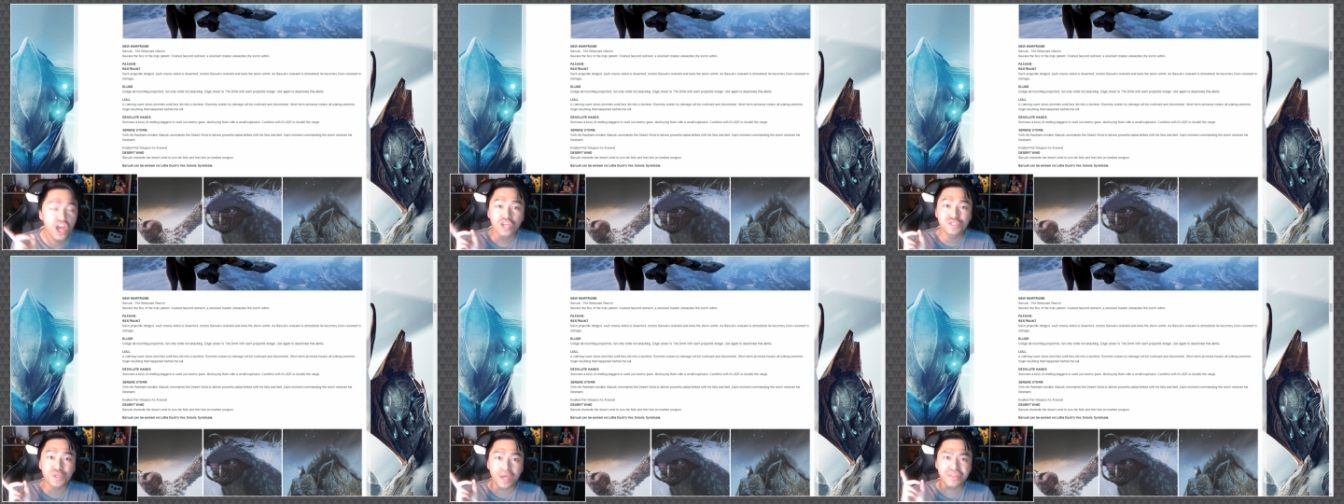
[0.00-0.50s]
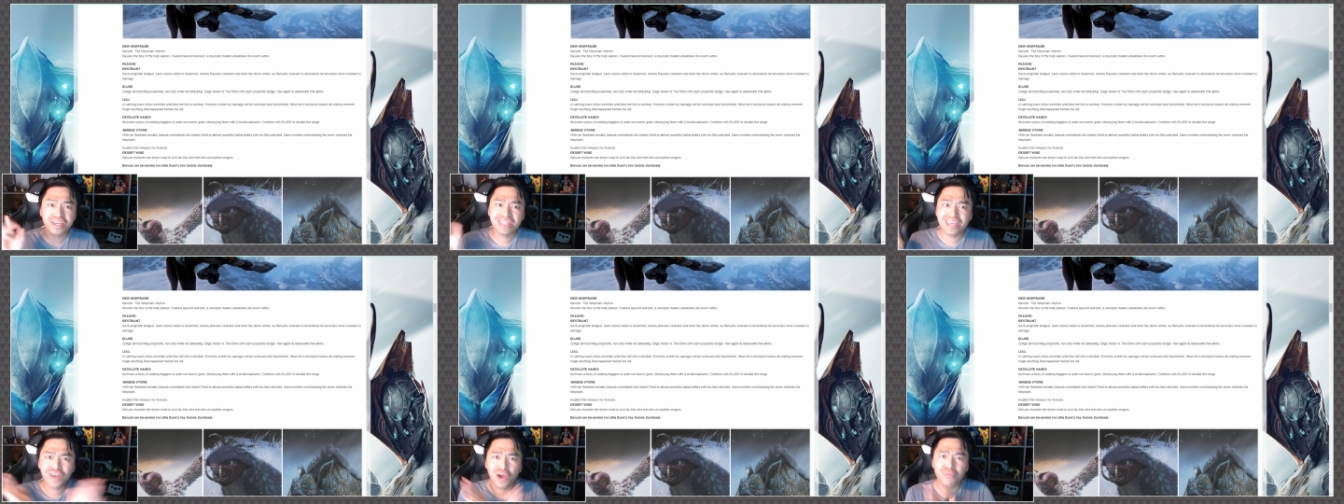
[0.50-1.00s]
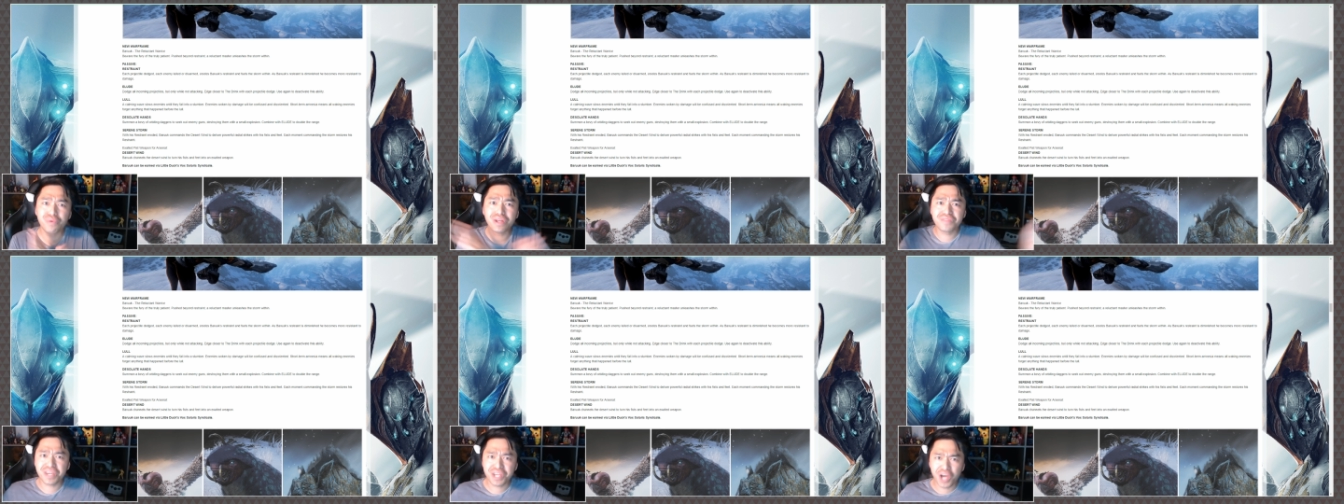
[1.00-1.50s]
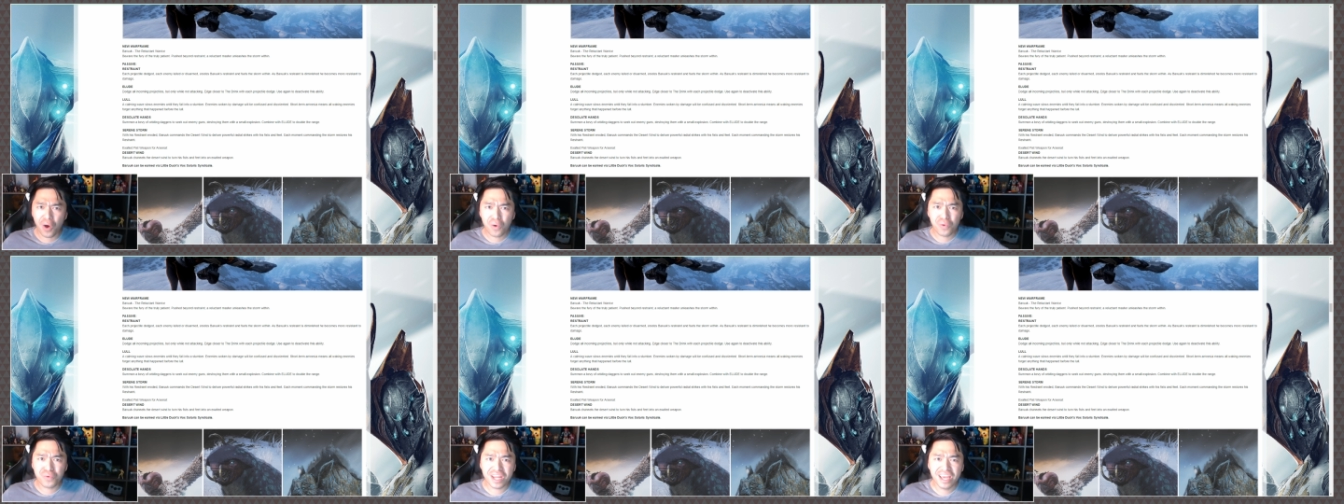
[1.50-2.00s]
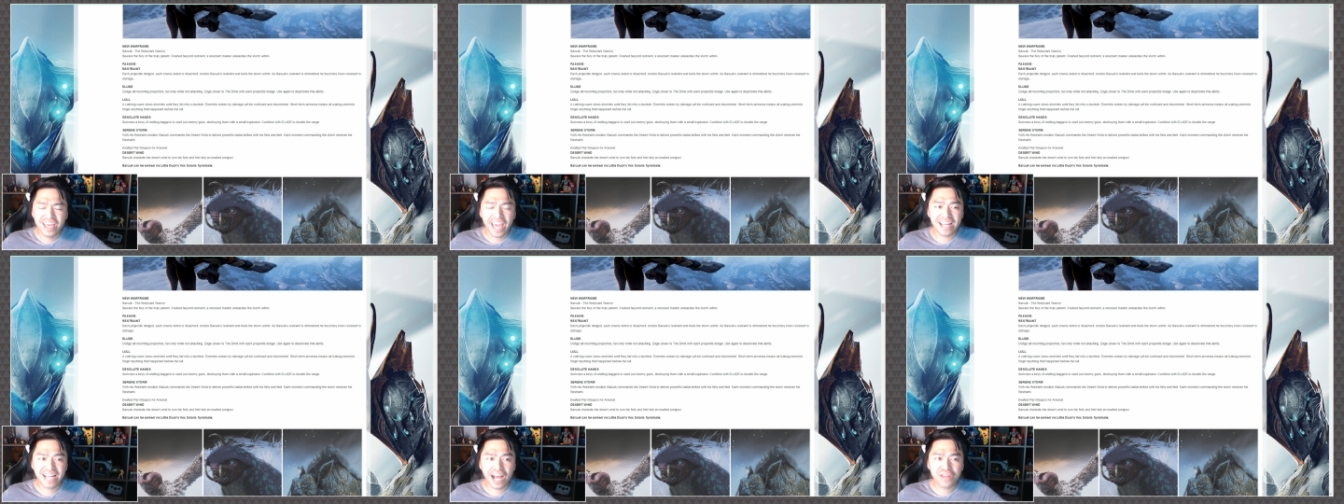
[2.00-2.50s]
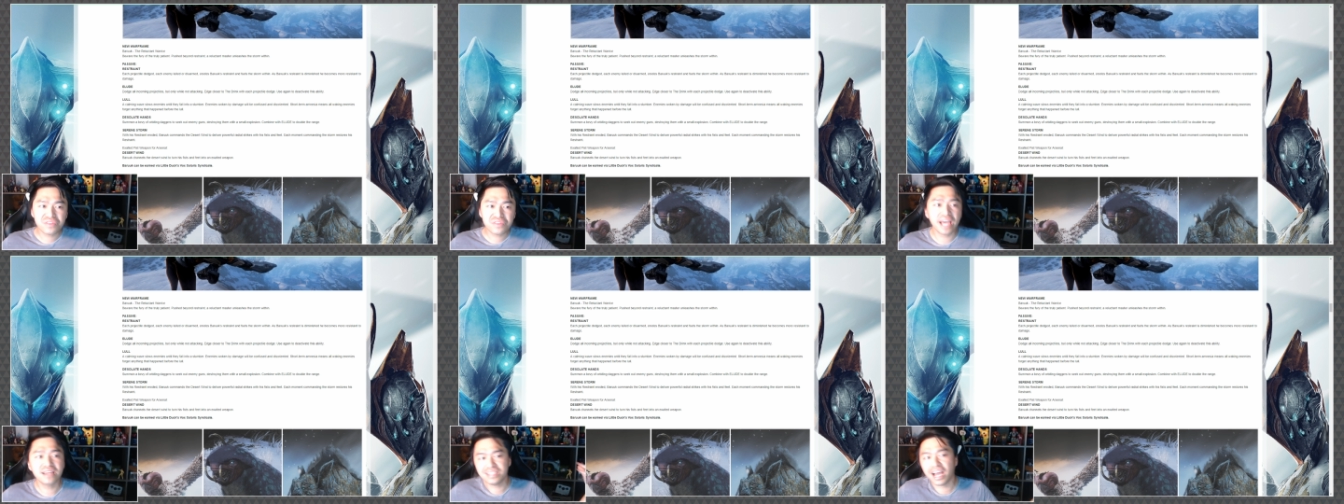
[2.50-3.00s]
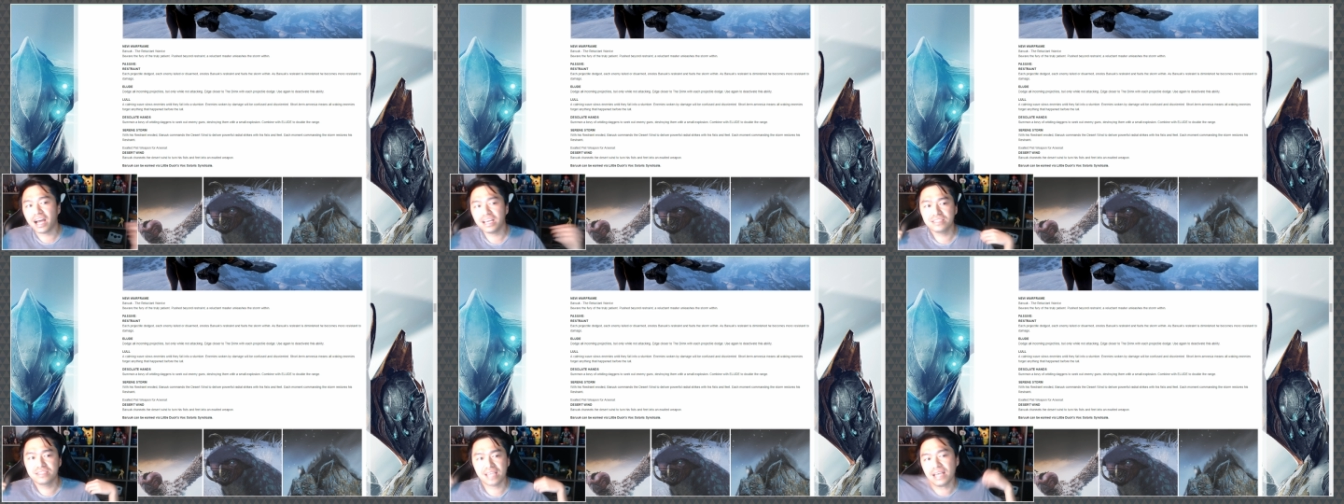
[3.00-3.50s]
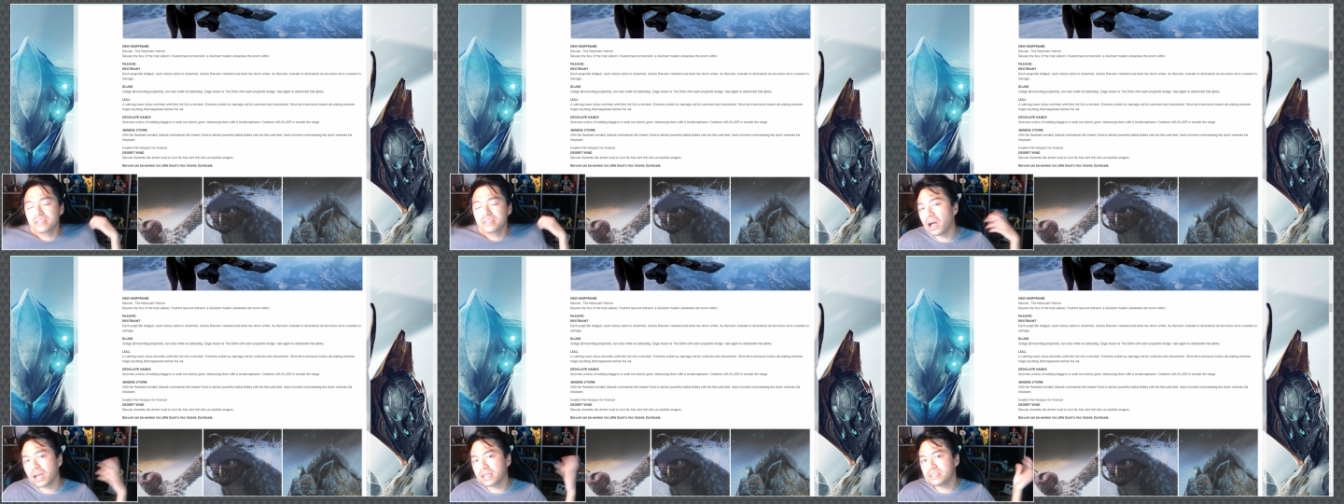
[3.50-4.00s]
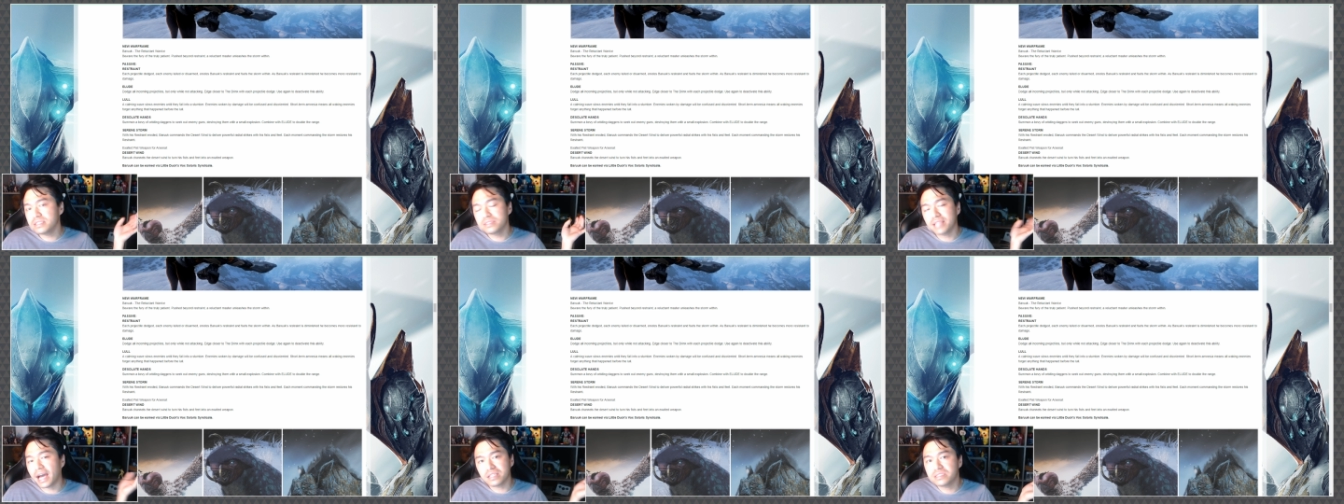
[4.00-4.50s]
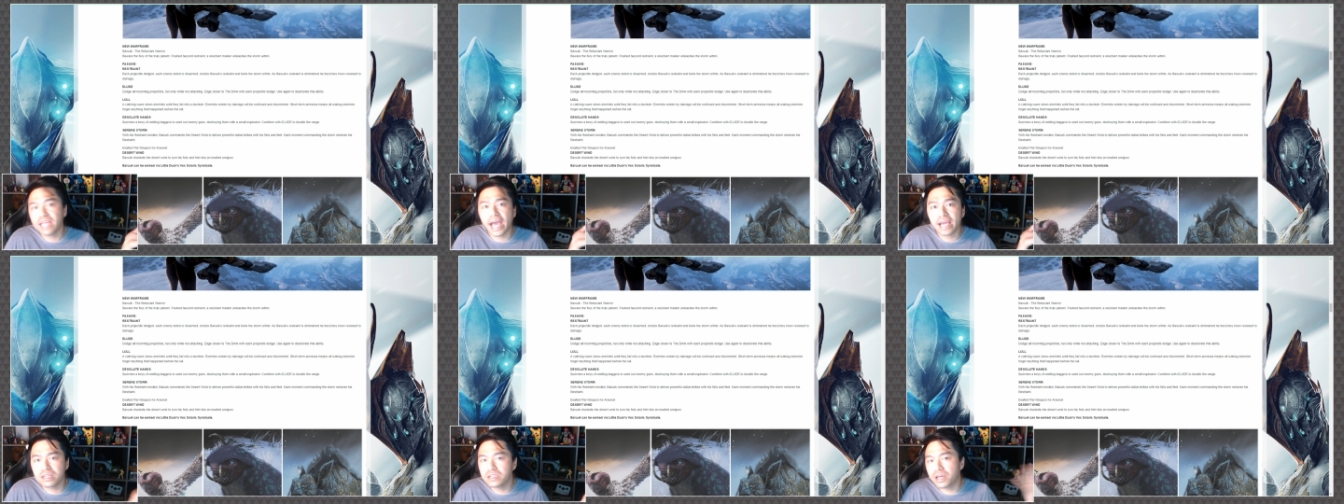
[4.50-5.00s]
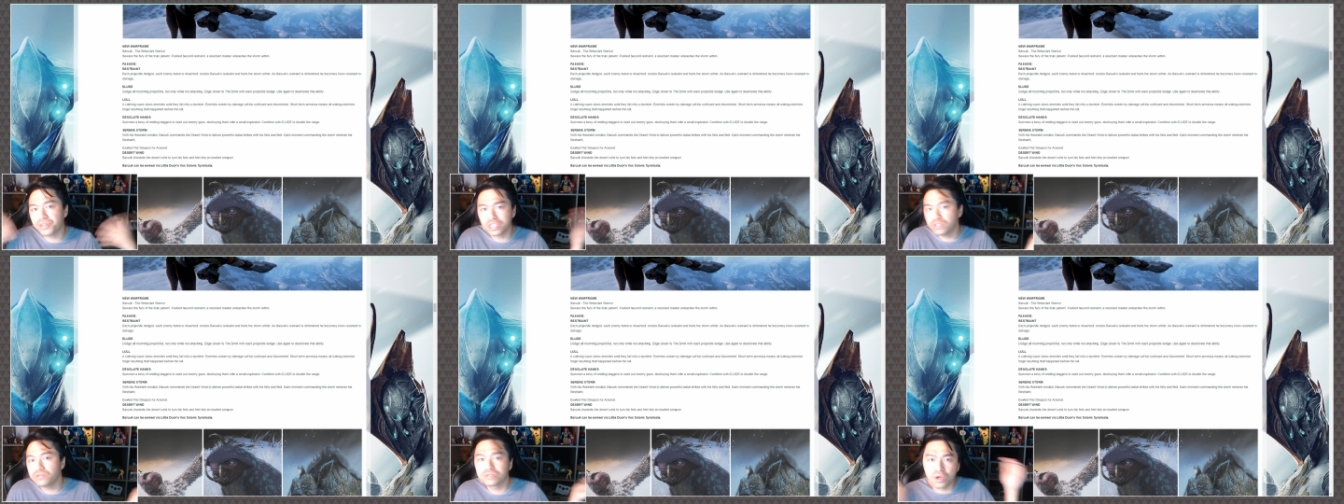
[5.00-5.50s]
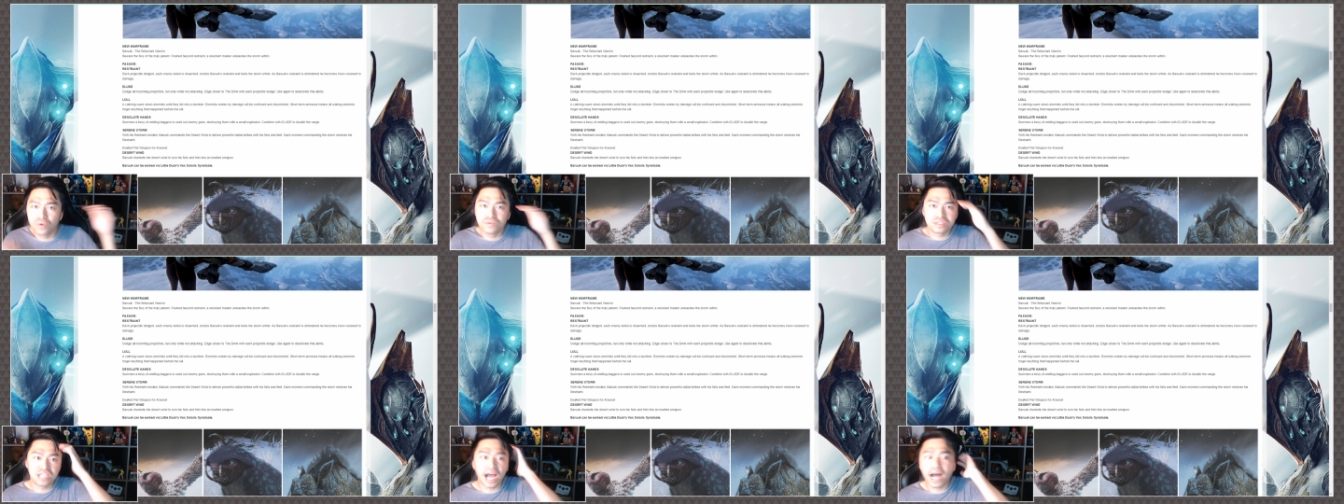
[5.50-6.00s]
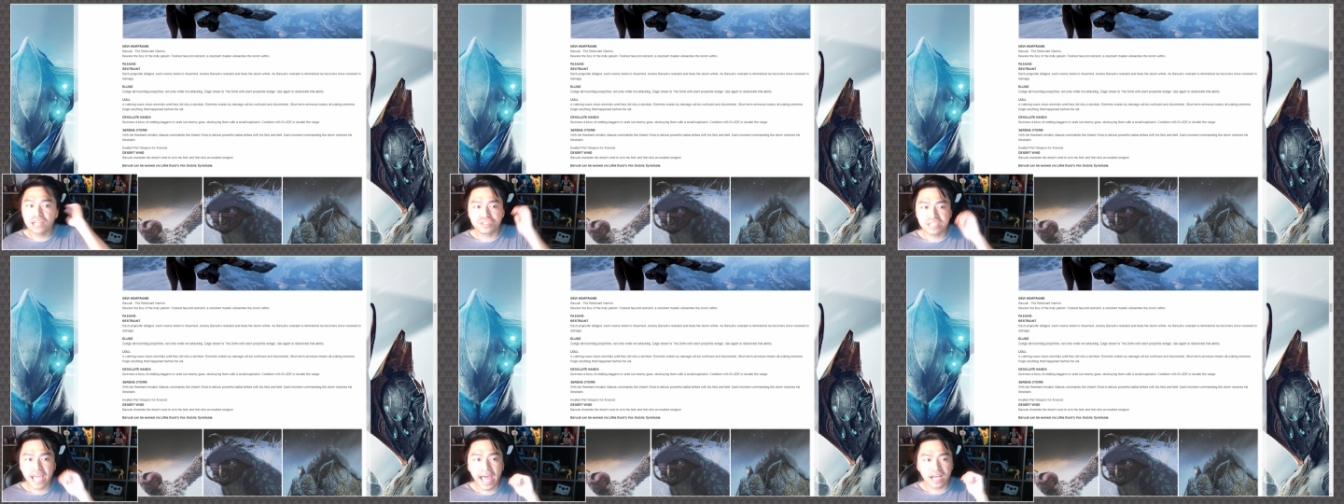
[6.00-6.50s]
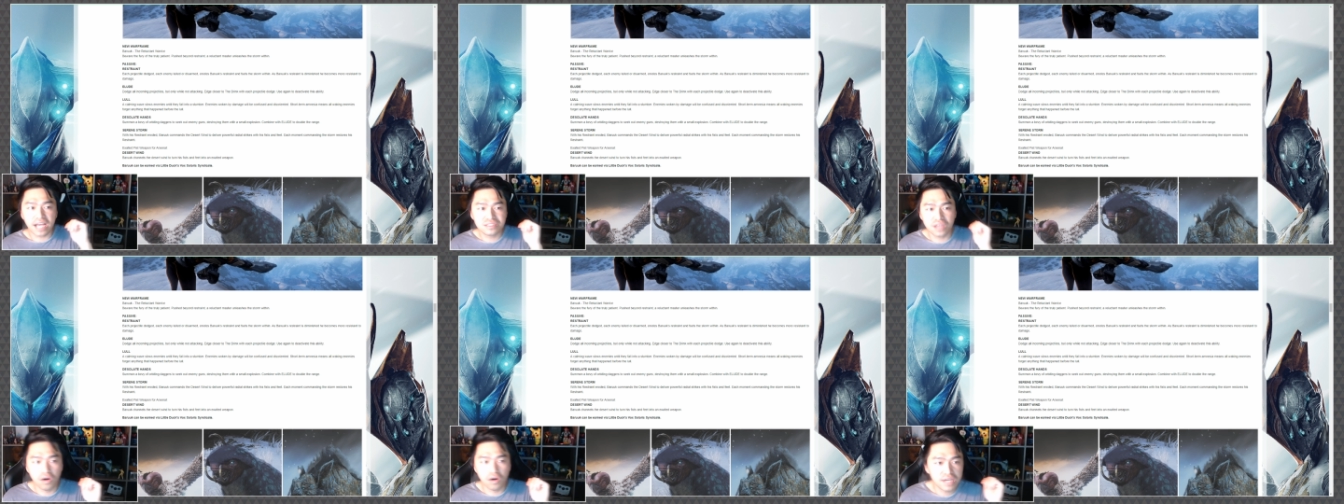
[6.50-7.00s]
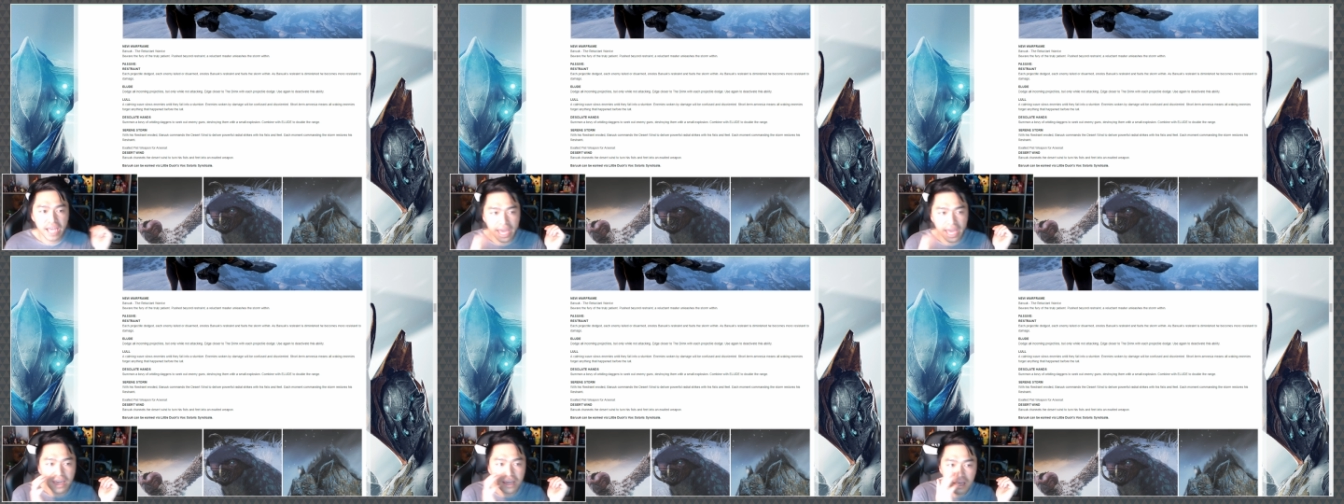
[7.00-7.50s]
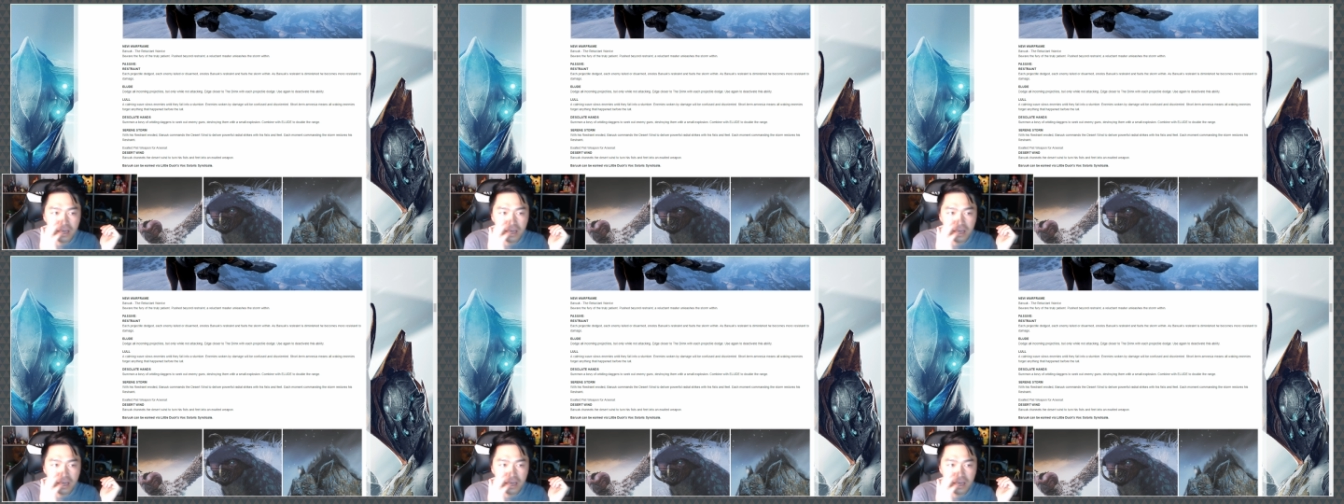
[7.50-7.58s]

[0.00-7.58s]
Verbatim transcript: So I think they've got rid of the cone, and now they're like, nah, it's as long as he's not attacking nothing, you just go dodge attacks. Okay.